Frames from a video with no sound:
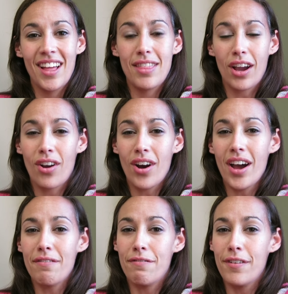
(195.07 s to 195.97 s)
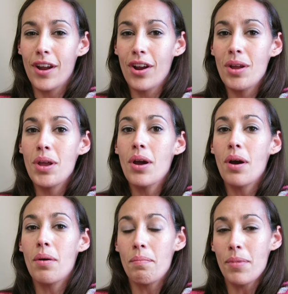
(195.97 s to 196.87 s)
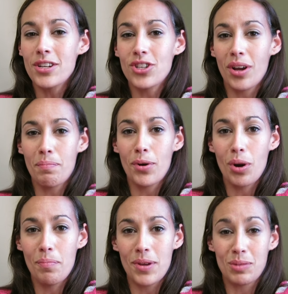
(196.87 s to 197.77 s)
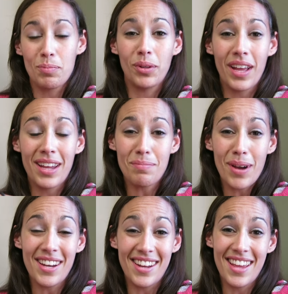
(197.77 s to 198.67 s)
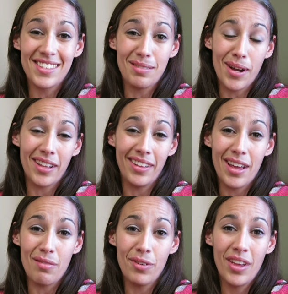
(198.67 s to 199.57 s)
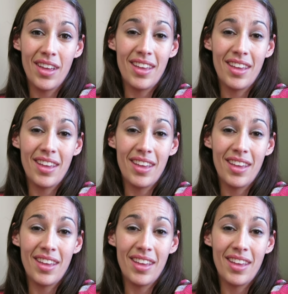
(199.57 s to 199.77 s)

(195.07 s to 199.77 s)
that God very much on purpose planned my days and my life,